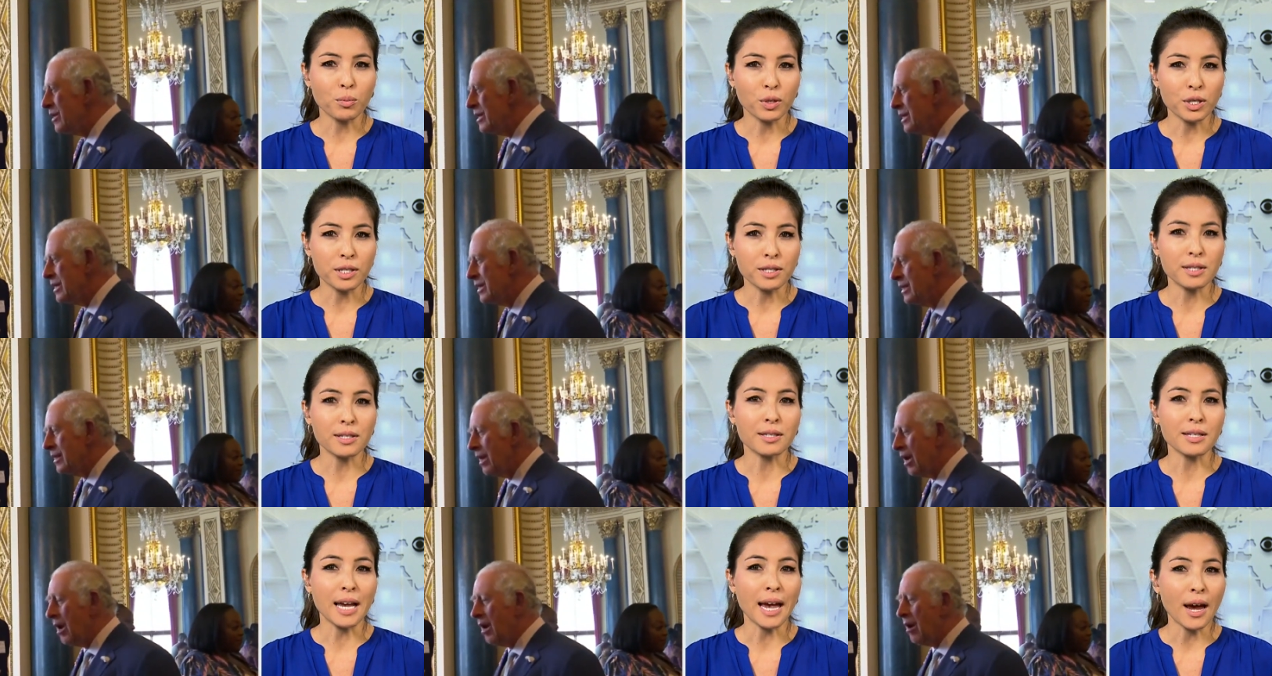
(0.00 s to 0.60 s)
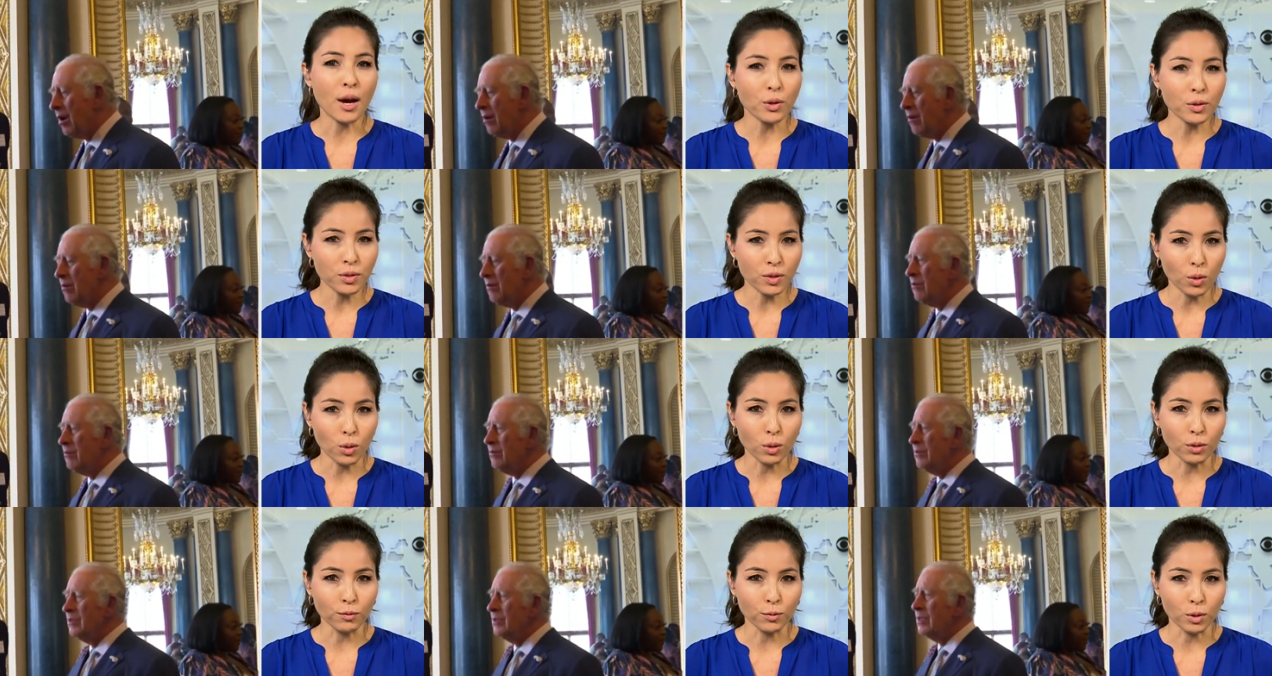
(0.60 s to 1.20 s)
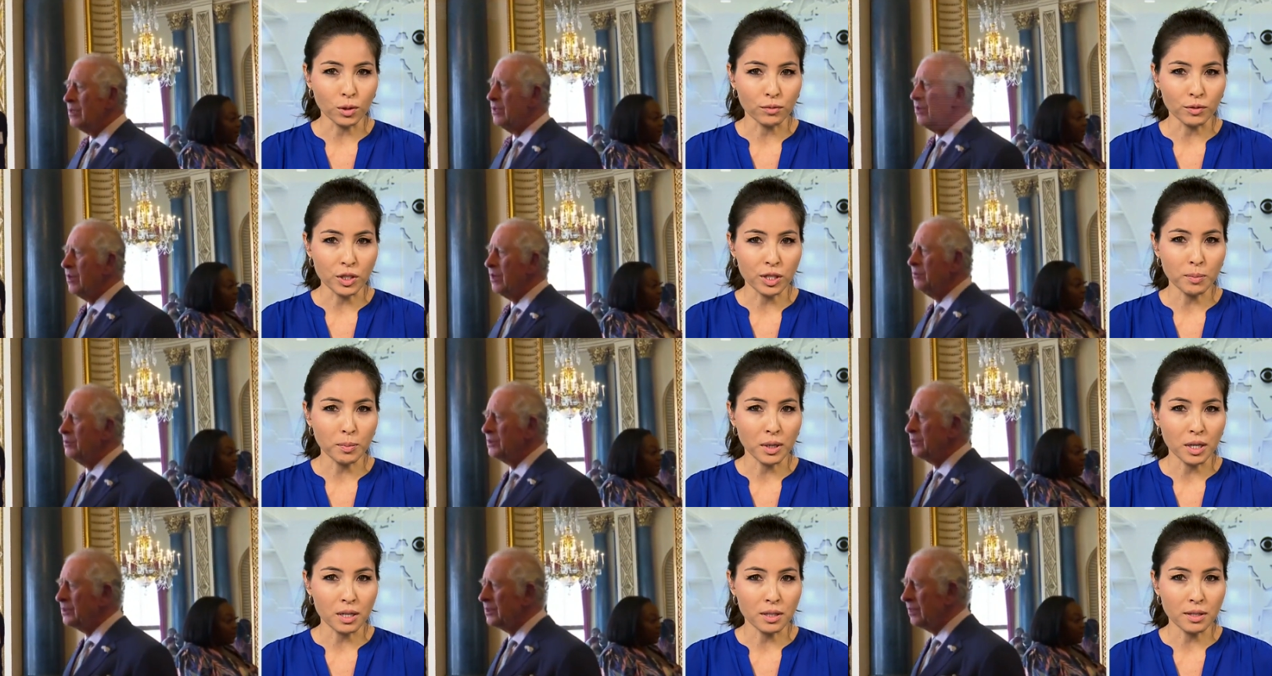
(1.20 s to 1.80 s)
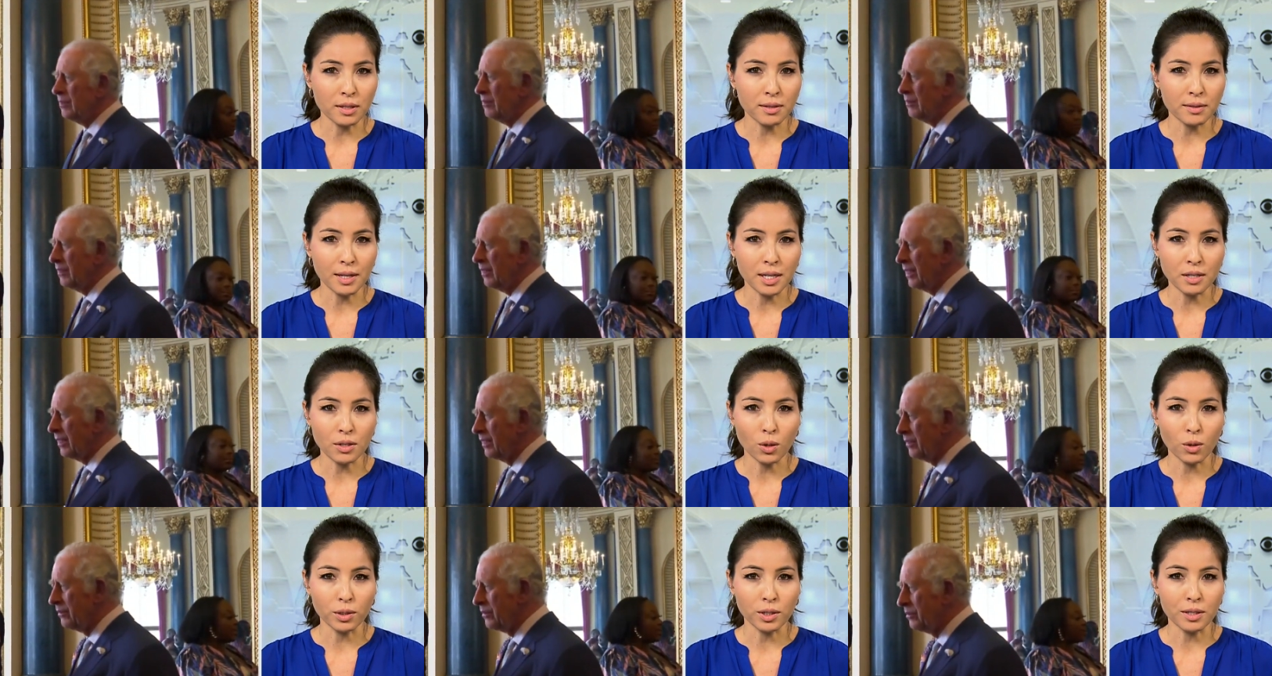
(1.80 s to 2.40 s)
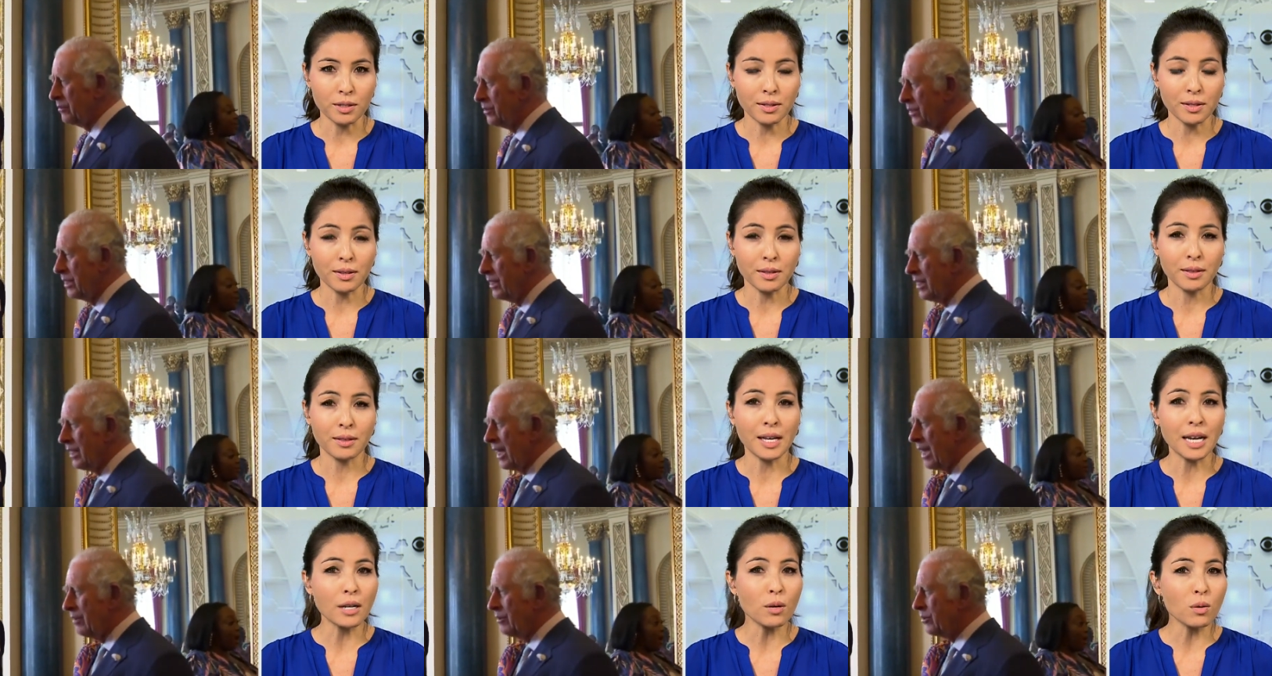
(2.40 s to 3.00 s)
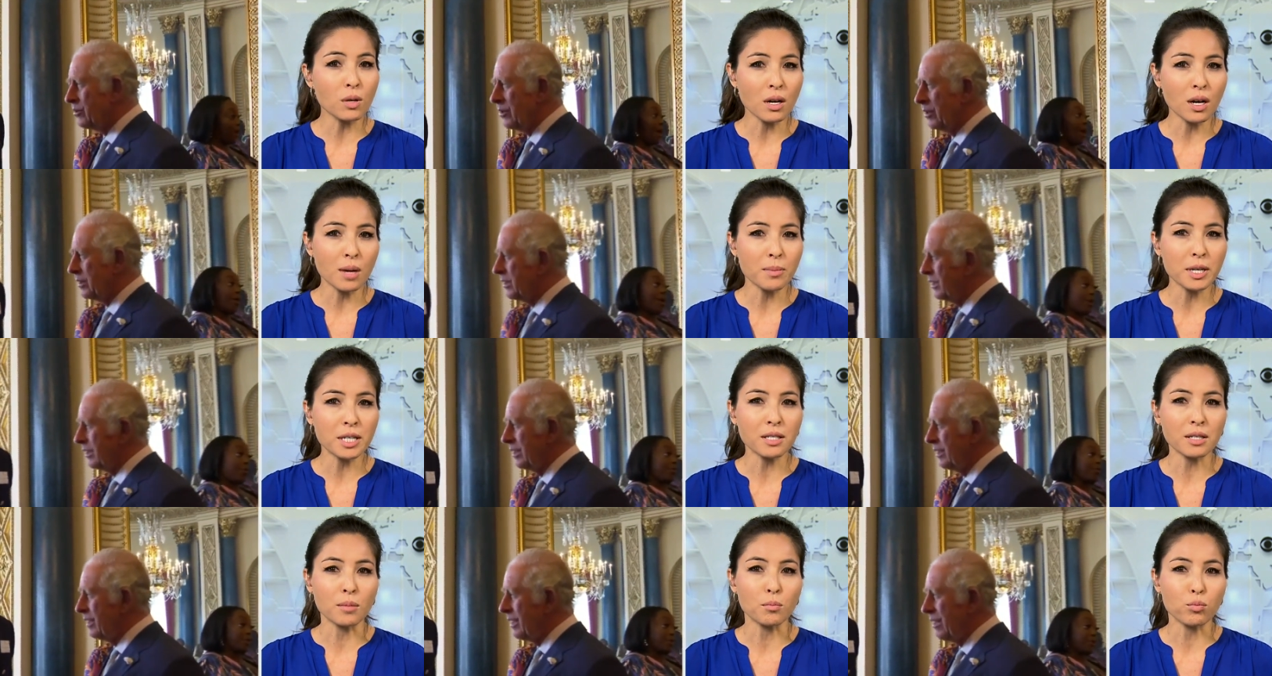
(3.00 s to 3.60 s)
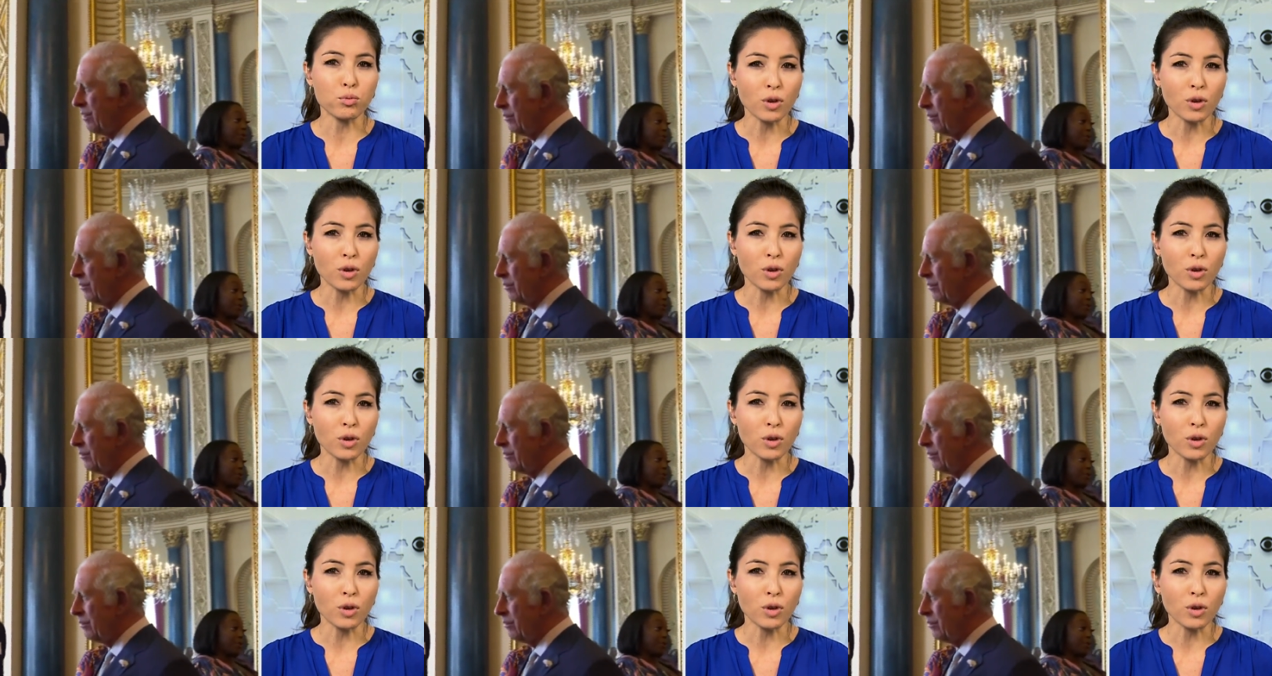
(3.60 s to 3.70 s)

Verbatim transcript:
Speaker 1: the prince's household for a response. They told us they don't comment on